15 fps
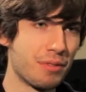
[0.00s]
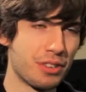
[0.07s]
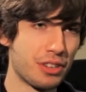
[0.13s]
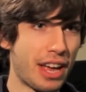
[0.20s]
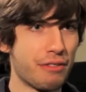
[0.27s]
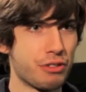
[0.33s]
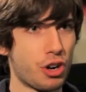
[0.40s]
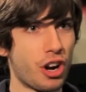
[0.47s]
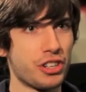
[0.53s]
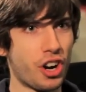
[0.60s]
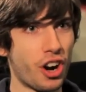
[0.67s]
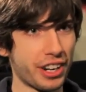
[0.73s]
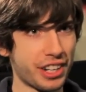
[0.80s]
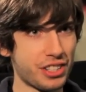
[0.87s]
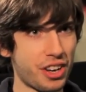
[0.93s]
have drawn
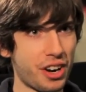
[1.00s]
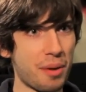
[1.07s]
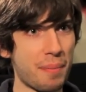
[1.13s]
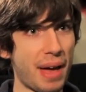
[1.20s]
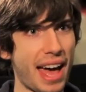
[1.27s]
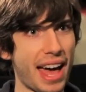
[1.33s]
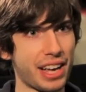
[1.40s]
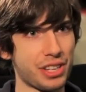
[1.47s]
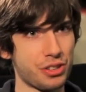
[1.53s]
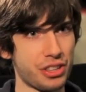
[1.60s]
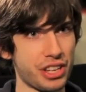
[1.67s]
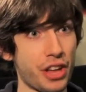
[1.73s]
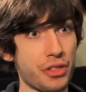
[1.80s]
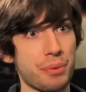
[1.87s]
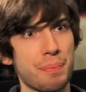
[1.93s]
targets on our backs or
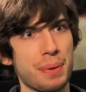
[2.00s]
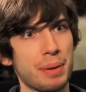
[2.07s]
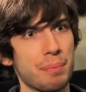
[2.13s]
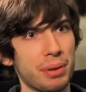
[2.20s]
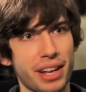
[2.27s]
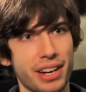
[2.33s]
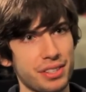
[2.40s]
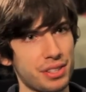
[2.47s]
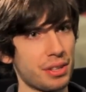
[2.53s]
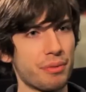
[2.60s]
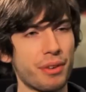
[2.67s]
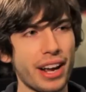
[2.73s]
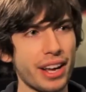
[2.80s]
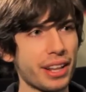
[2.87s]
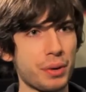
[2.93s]
the other big players.
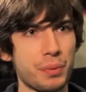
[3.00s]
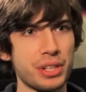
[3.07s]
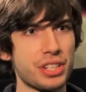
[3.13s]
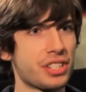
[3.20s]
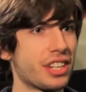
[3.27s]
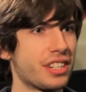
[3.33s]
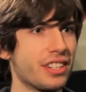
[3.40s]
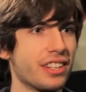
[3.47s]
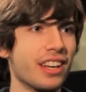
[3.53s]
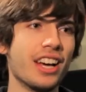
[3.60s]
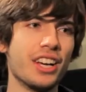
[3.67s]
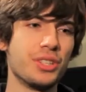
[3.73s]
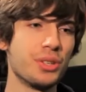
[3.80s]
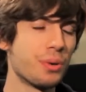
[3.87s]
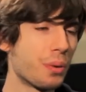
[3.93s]
And right, like we just get to
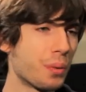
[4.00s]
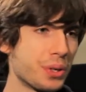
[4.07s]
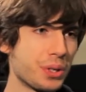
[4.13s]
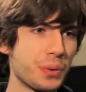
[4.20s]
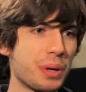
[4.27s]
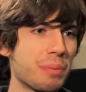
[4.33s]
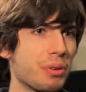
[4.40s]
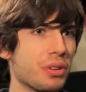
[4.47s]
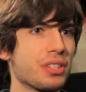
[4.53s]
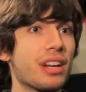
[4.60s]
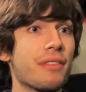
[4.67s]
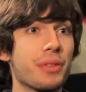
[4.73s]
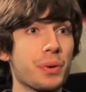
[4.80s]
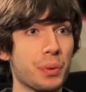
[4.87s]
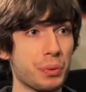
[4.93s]
do what we're doing, build
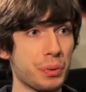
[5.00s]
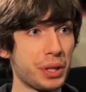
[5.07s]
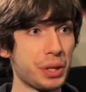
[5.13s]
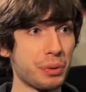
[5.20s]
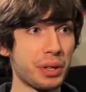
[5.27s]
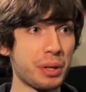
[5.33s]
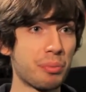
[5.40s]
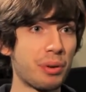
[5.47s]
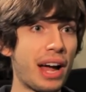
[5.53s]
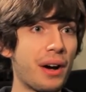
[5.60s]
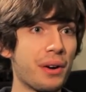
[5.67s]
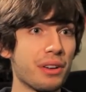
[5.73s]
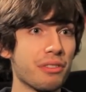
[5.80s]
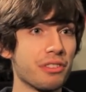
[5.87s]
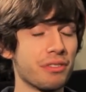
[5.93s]
stuff that we're really, really
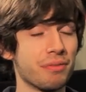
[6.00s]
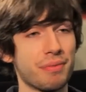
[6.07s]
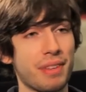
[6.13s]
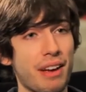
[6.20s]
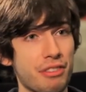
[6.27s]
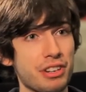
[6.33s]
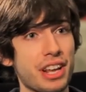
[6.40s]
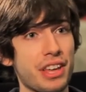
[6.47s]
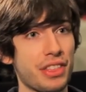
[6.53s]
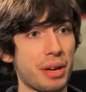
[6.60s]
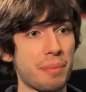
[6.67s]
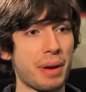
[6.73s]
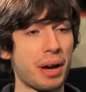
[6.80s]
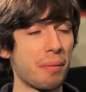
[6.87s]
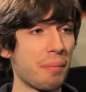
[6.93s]
proud of, and every day
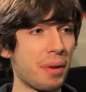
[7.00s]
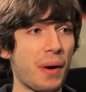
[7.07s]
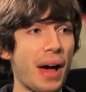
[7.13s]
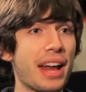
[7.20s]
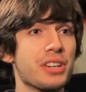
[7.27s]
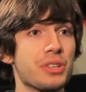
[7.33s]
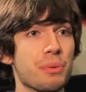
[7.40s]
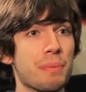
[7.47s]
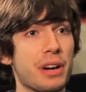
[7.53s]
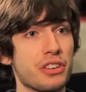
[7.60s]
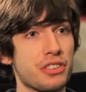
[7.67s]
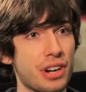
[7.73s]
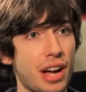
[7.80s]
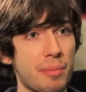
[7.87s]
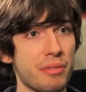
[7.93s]
think about you know how to do a
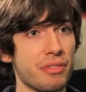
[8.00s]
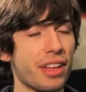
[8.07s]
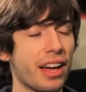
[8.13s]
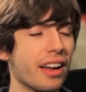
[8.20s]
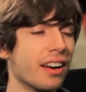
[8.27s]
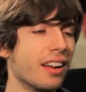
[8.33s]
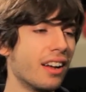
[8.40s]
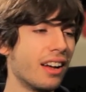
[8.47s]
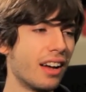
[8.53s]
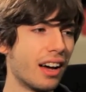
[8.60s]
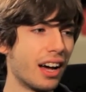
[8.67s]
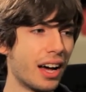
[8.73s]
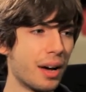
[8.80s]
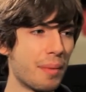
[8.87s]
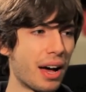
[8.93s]
better job of that.
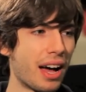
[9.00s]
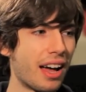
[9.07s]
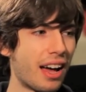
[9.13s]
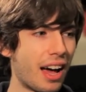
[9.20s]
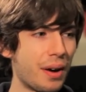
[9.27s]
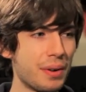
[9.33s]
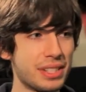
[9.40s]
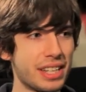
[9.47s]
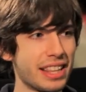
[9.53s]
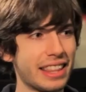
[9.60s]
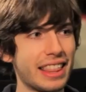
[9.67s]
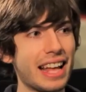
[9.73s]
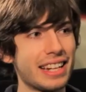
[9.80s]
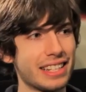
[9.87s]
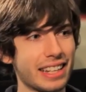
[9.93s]
Um, I would say
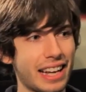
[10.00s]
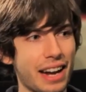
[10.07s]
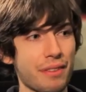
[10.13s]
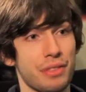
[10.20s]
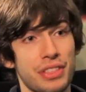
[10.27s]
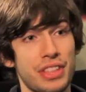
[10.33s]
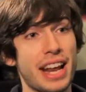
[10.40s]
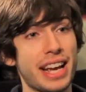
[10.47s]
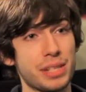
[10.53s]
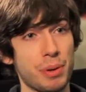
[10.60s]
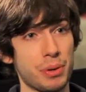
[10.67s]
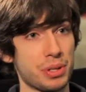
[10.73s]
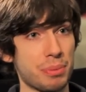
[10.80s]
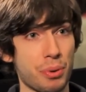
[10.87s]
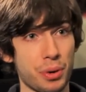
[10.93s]
that that's the kind of the next
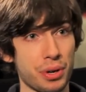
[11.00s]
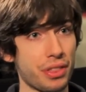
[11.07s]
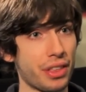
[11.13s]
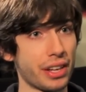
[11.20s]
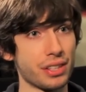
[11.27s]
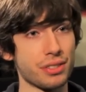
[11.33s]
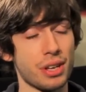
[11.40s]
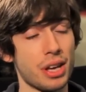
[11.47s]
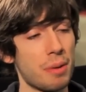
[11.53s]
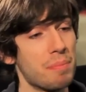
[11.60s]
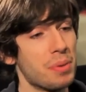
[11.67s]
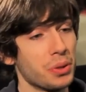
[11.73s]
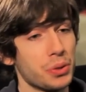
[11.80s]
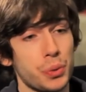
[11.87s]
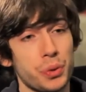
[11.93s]
most important thing is
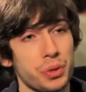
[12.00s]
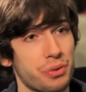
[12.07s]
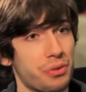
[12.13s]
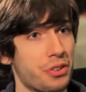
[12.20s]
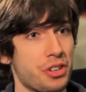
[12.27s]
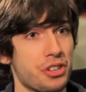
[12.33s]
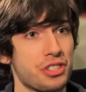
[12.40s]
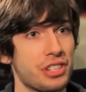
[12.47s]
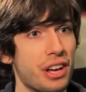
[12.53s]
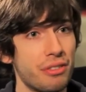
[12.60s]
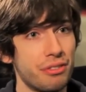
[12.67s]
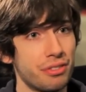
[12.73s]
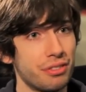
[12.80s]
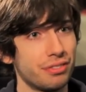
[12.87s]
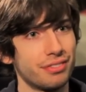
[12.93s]
build tools for
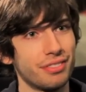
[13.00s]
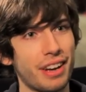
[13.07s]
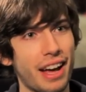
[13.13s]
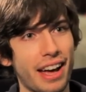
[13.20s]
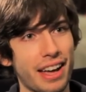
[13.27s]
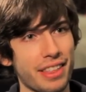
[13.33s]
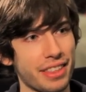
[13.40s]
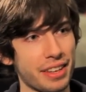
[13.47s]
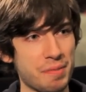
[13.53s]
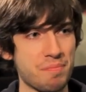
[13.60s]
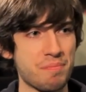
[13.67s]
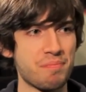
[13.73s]
yourself. I, I think,